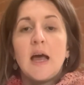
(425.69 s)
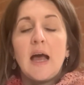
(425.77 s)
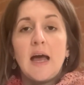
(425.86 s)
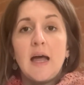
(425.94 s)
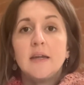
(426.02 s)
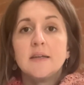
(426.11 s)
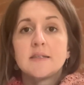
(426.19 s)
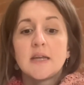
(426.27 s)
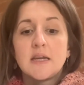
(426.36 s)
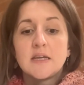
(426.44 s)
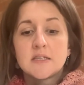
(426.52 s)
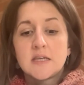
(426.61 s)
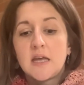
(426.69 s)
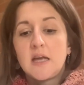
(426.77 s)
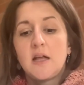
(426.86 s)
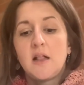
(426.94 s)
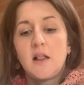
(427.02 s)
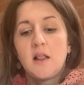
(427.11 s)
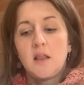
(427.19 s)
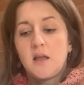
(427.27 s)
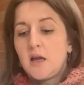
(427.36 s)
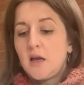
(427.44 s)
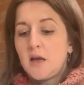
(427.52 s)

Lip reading: And until